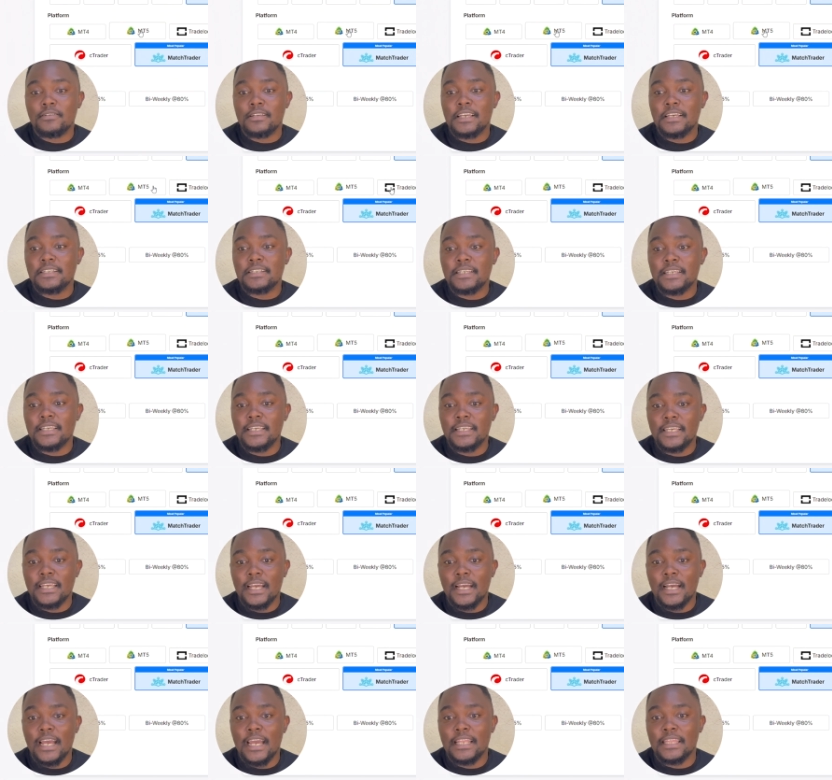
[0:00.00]
as you can see
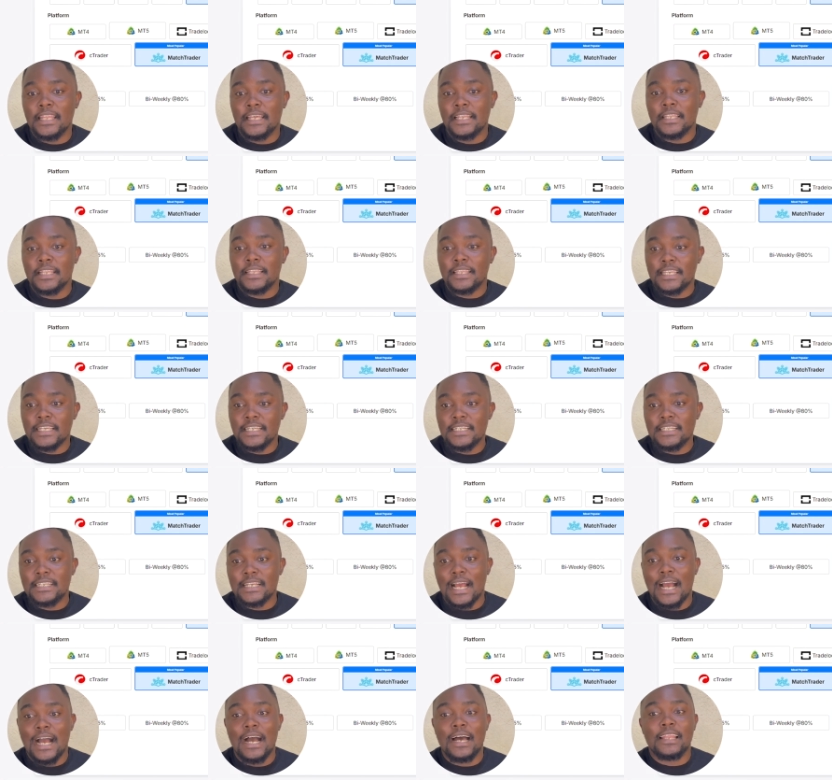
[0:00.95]
here, and then
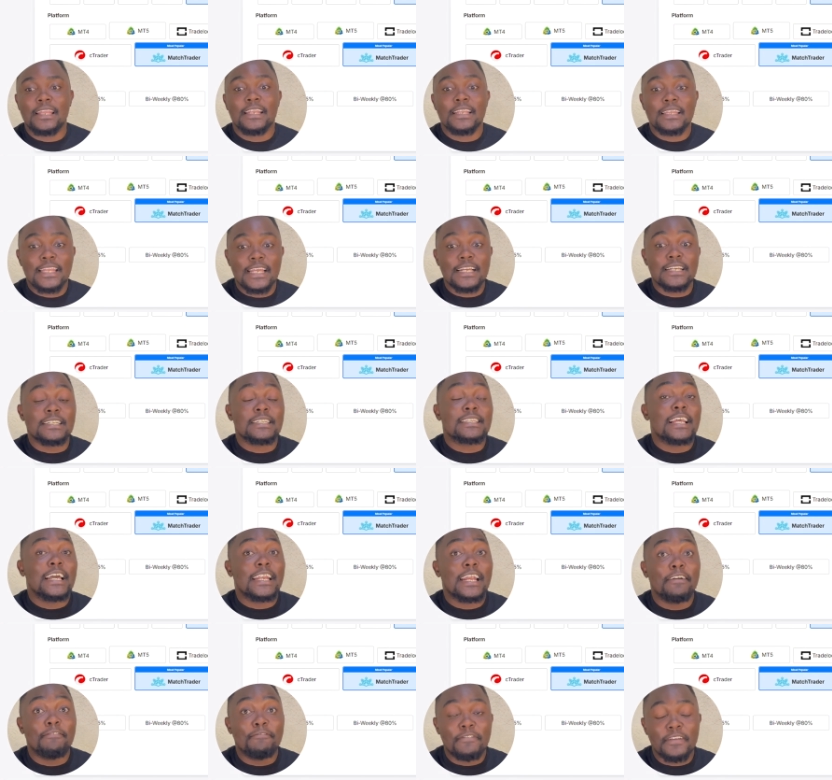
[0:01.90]
these are the things
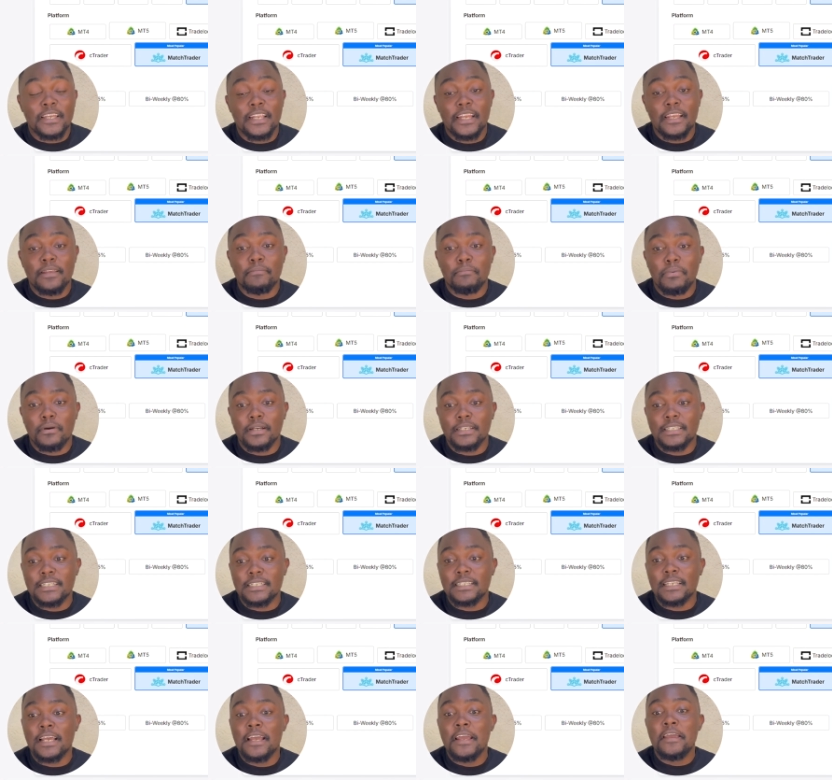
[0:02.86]
that are very
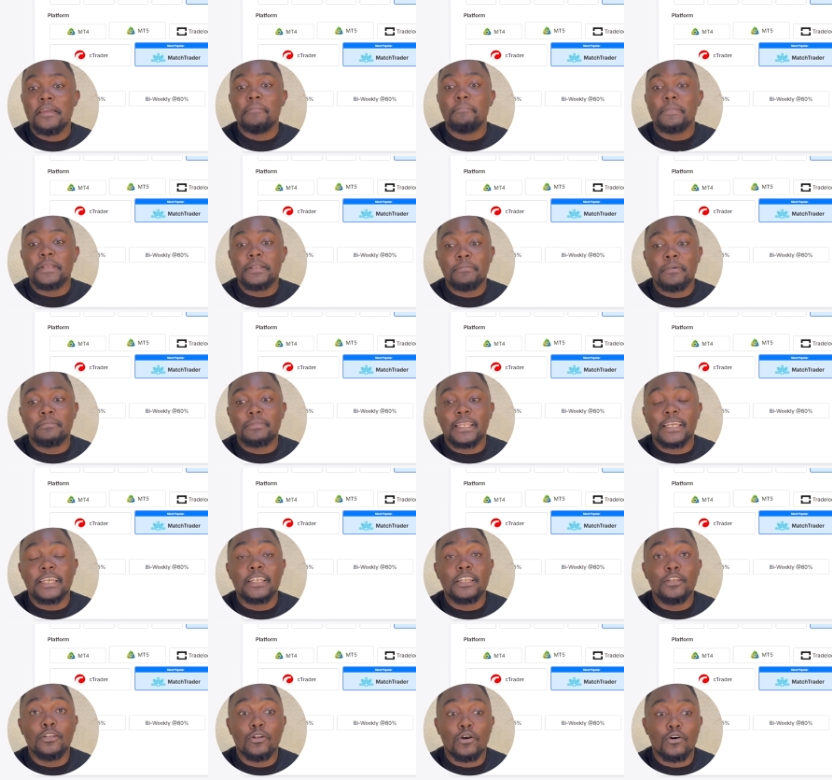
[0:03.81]
important. Minimum
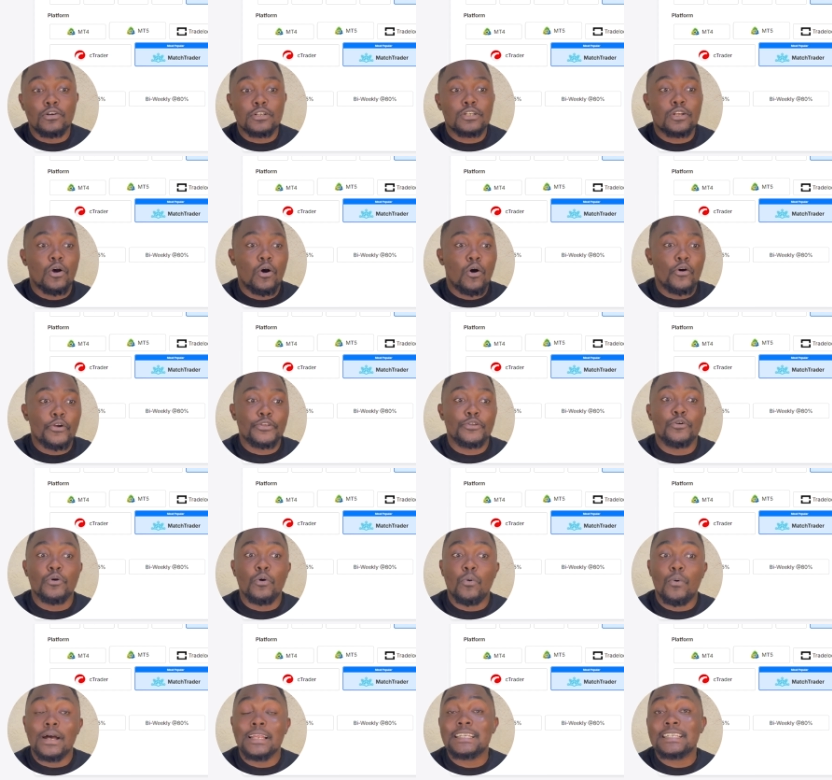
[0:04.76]
daily loss on
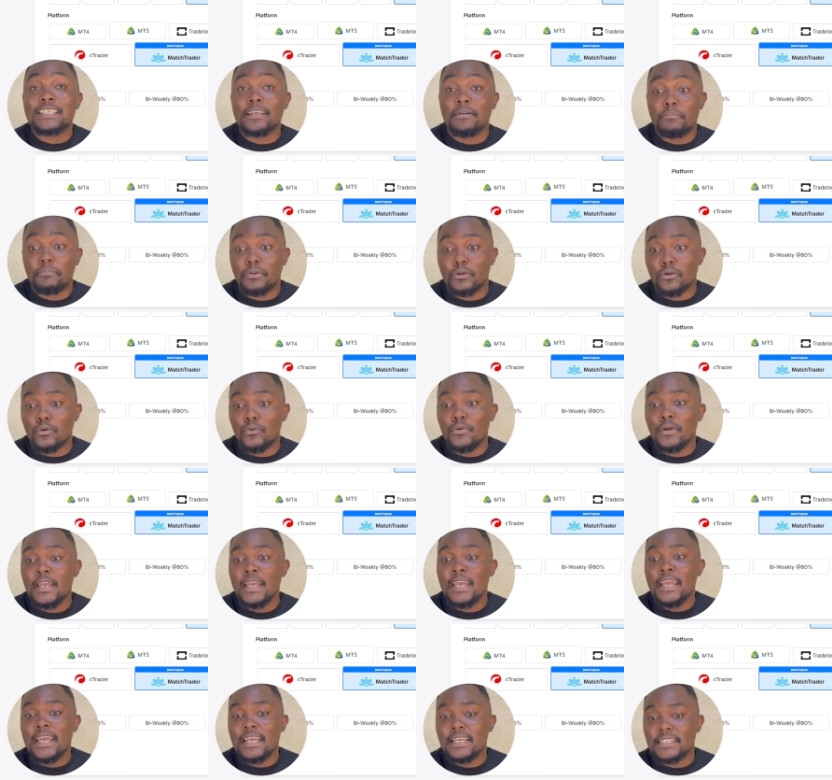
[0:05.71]
your 1-step pro
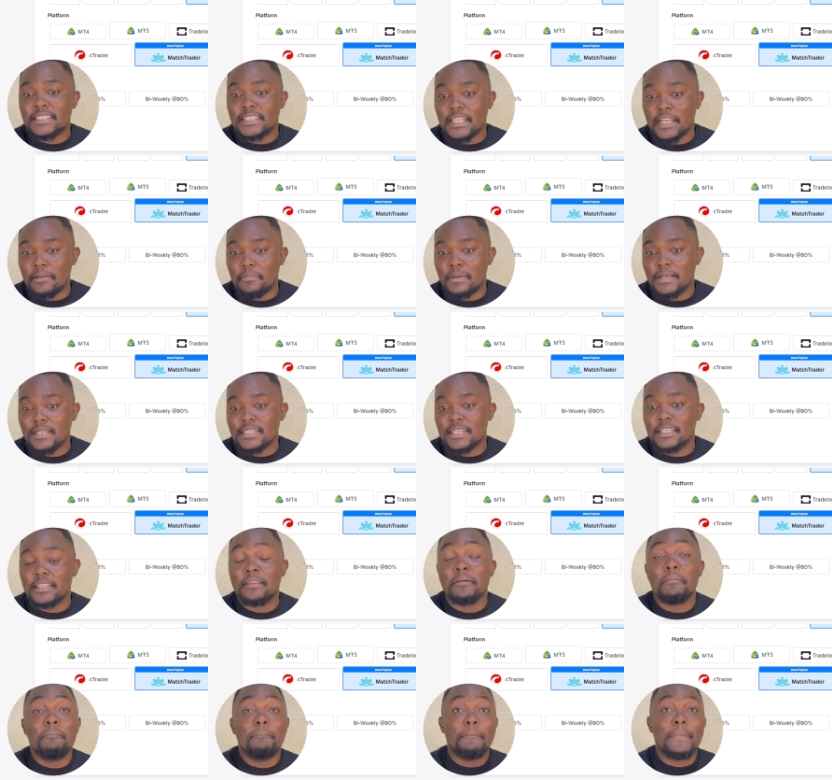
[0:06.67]
is
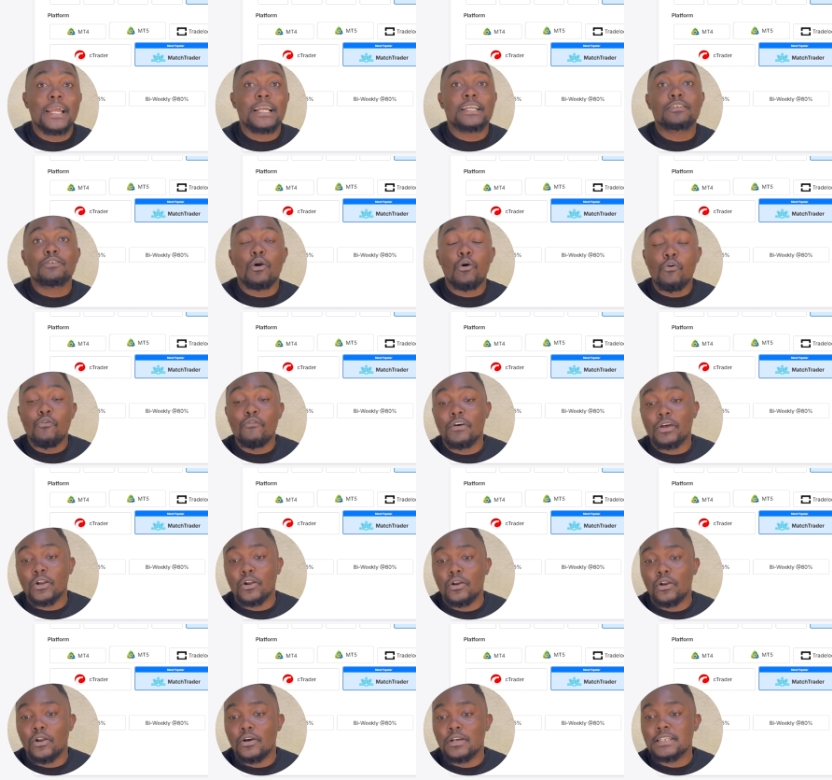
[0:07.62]
3%. Max
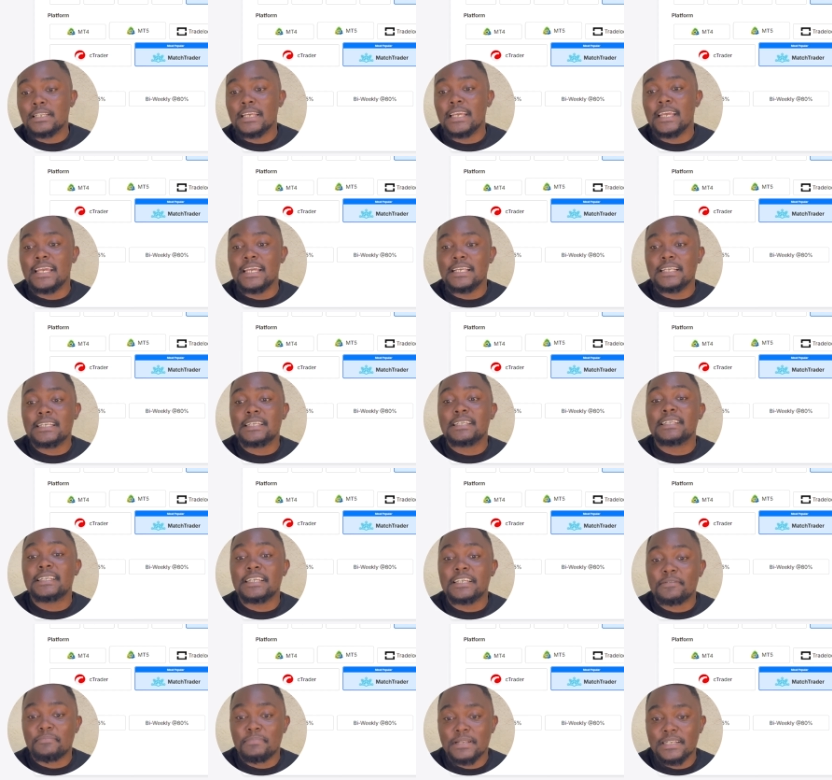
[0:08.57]
overall loss is
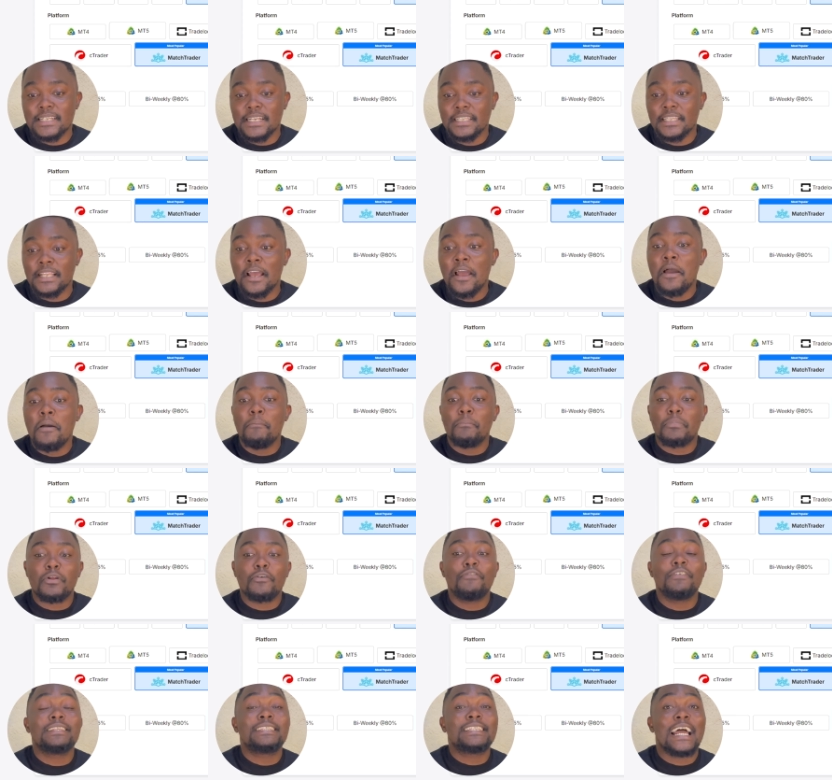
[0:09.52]
6%.
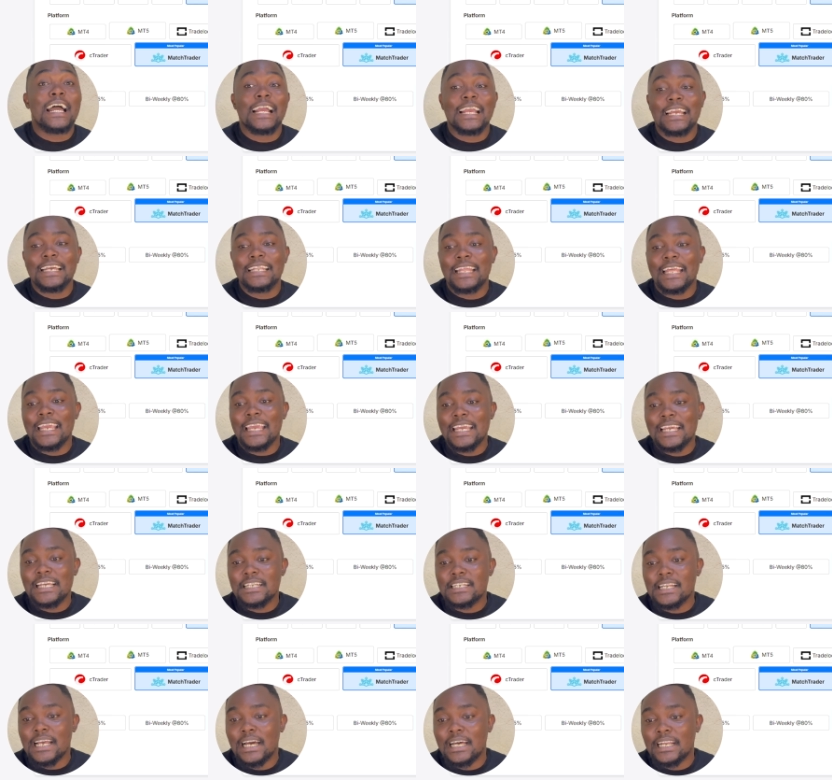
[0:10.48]
Profit target
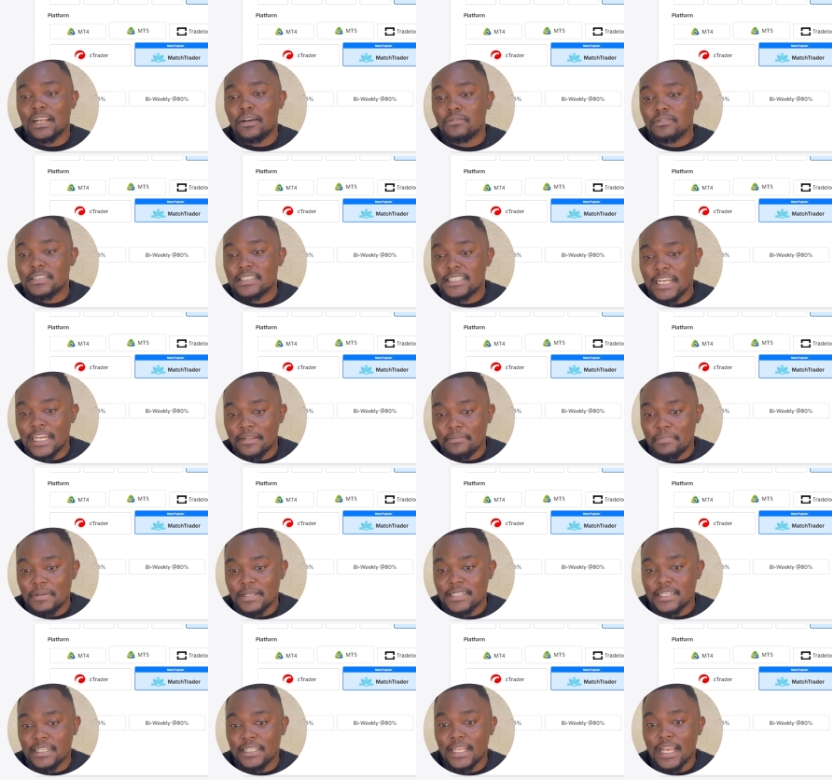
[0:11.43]
is around
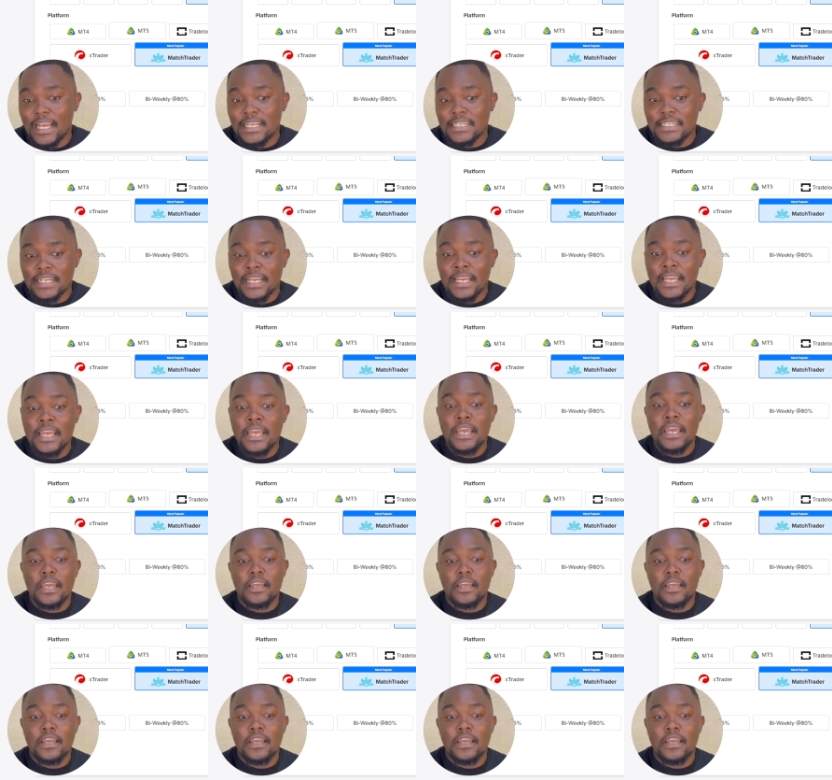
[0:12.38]
10% guys, né?